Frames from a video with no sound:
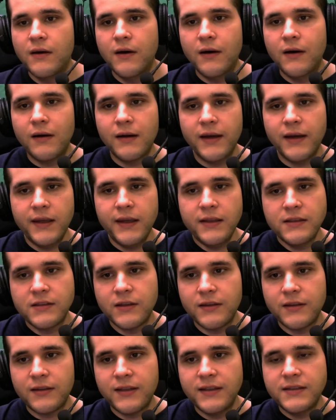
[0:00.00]
okay
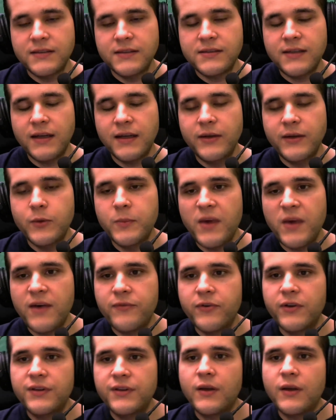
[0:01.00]
so this is a new
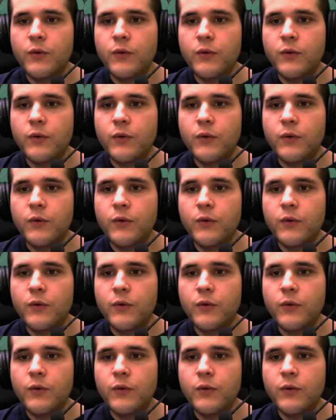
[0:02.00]
method